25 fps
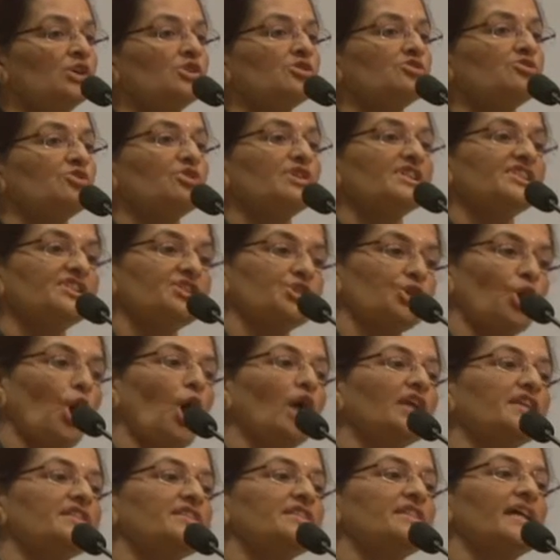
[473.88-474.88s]
So a
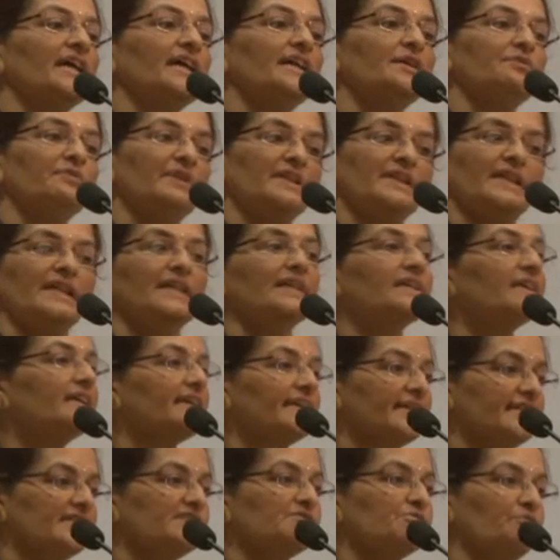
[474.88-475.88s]
short child, when they
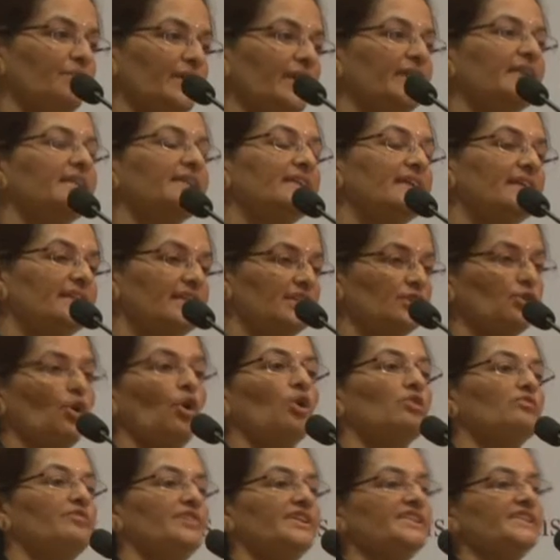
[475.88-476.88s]
increase weight, then you
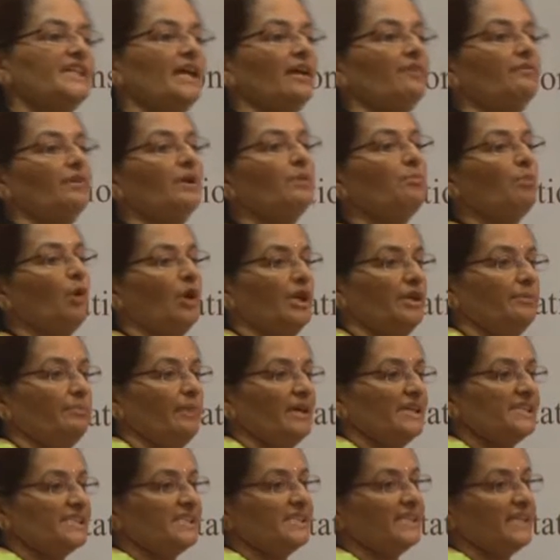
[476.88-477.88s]
always have a body
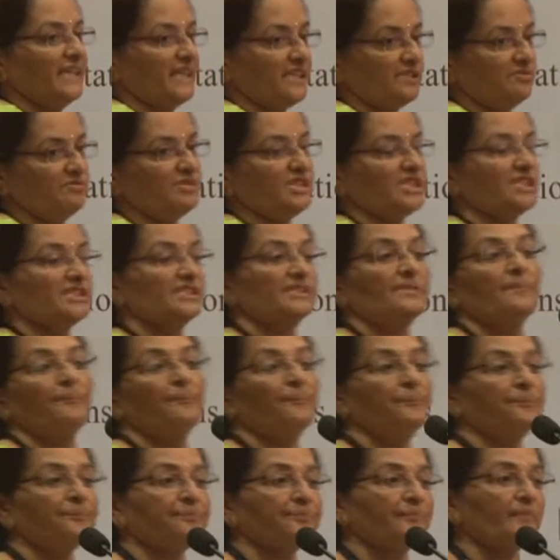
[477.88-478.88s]
mass index which is
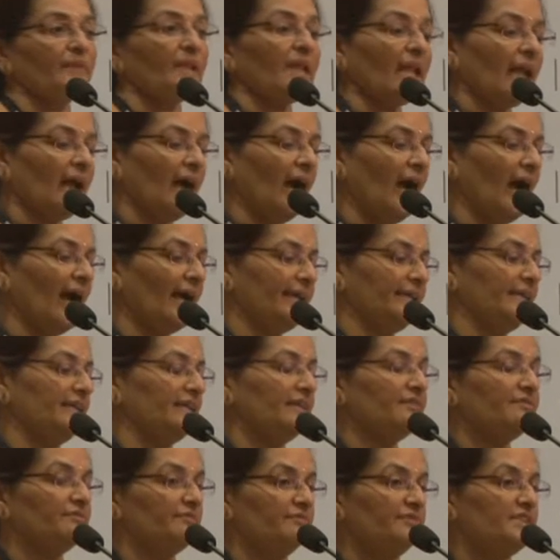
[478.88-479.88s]

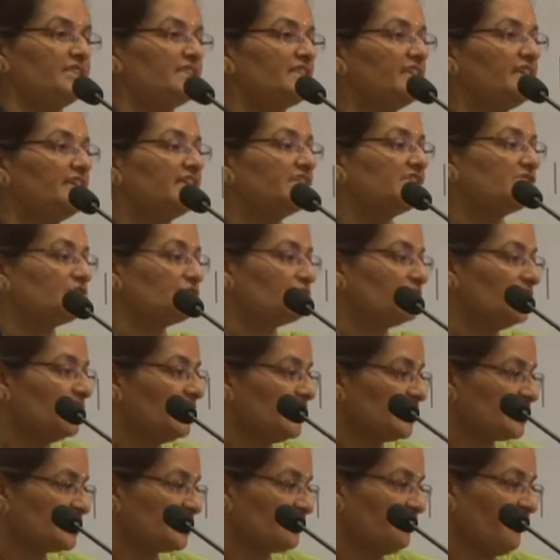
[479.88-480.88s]
higher, which leads to the
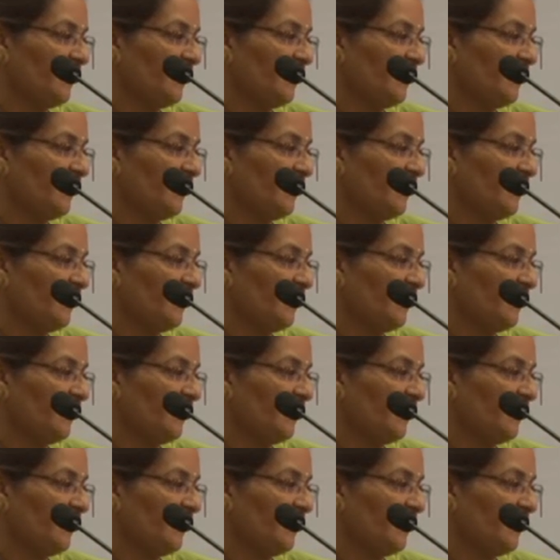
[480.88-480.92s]
risk